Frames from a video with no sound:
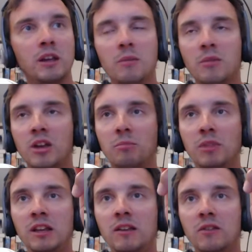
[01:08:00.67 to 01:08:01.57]
and my
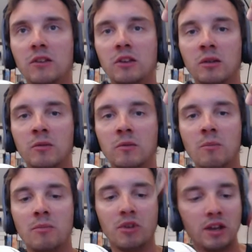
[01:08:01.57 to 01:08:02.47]
PC,
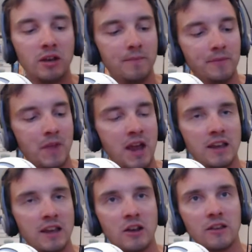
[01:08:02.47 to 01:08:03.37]
but I
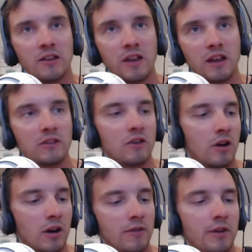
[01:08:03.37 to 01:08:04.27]
had not set it to
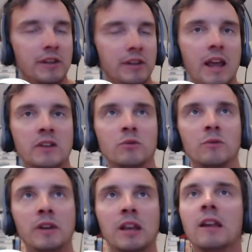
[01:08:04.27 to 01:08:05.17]
off on the actual
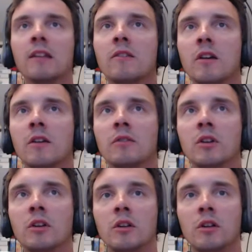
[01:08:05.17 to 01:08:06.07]
Vita itself.
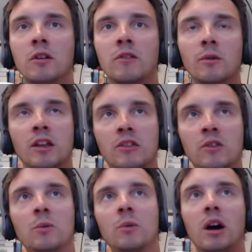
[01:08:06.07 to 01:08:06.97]
So I got
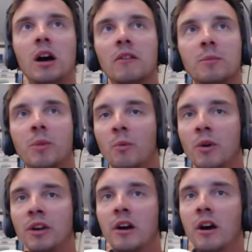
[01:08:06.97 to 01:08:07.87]
2 offs, but
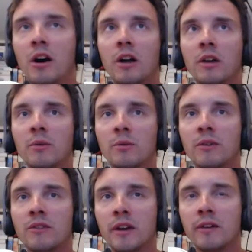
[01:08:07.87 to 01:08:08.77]
1 on was
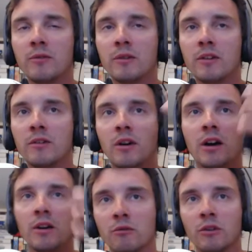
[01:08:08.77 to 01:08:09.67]
enough for it to
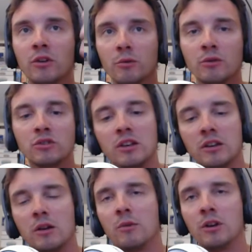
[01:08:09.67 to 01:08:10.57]
auto renew, which I did
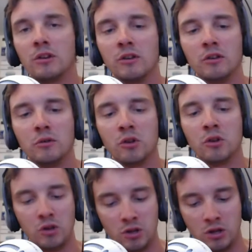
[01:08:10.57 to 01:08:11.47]
not want it to do.
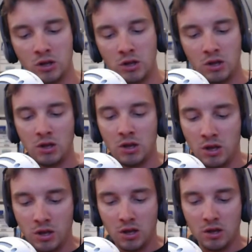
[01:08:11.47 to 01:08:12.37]
So